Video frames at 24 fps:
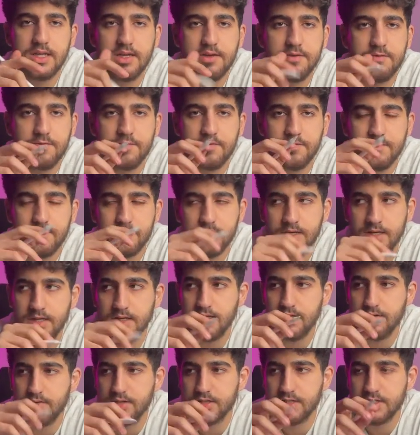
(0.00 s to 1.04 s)
If he
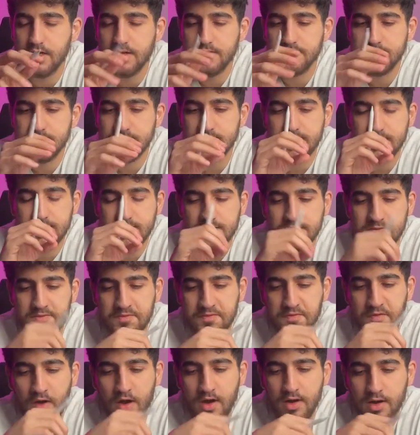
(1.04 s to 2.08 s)
resolves the
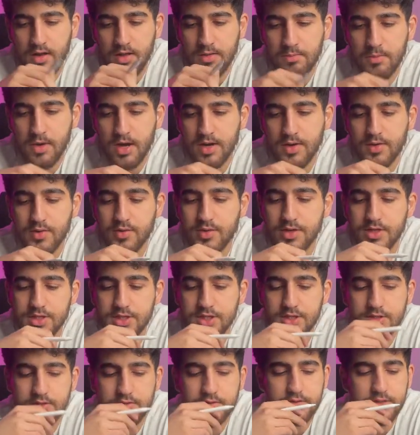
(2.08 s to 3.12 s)
final minor
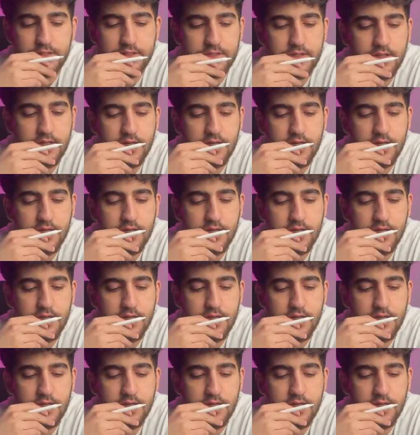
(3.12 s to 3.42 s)
issues,